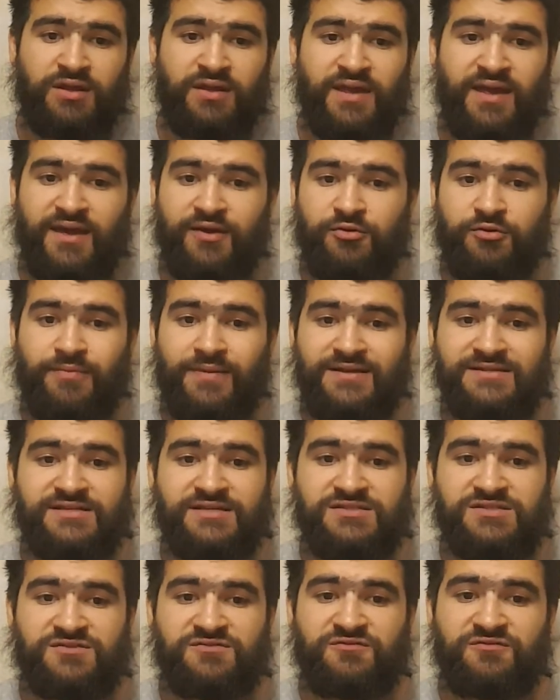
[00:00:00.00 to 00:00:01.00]
it would make
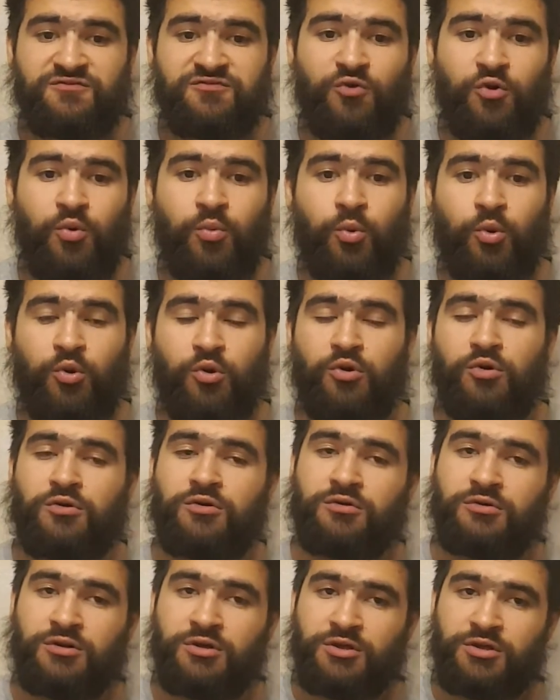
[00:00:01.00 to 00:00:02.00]
sense for War
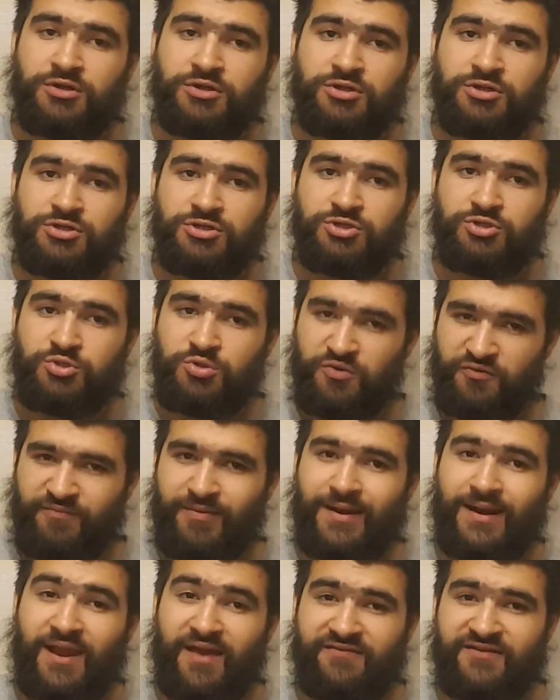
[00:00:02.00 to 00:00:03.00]
to have
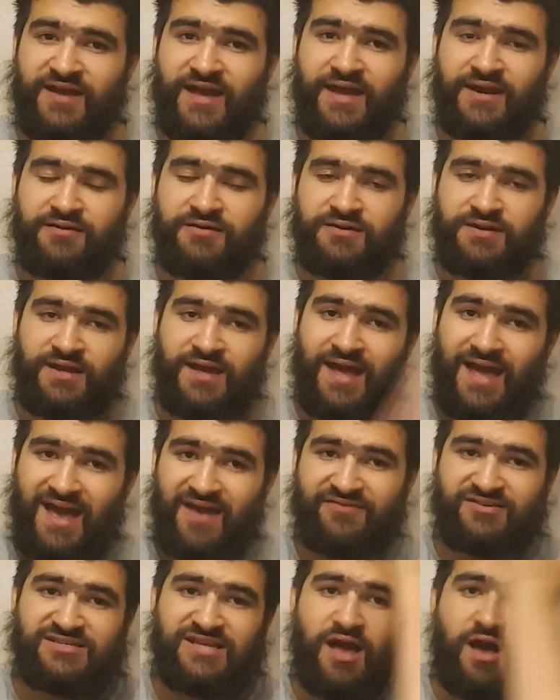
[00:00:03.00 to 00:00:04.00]
been left-handed,
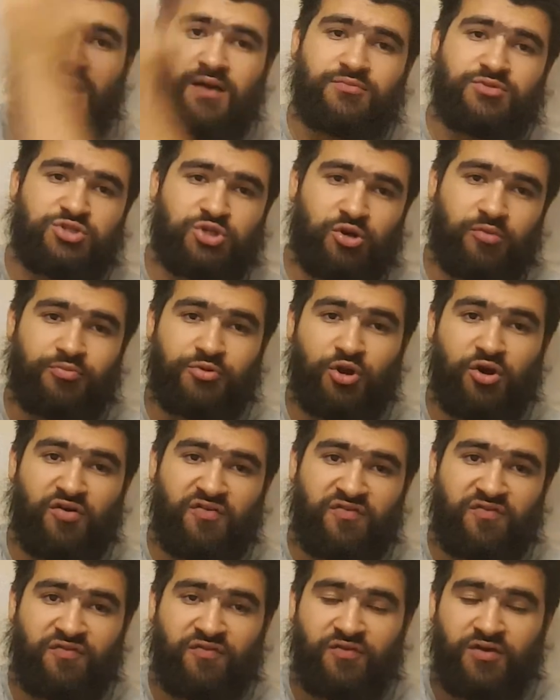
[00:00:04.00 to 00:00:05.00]
have his arm chopped
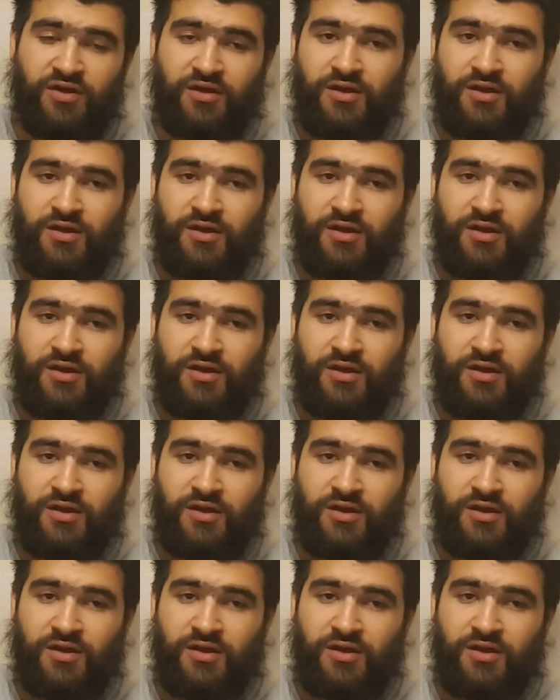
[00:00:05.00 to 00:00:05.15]
off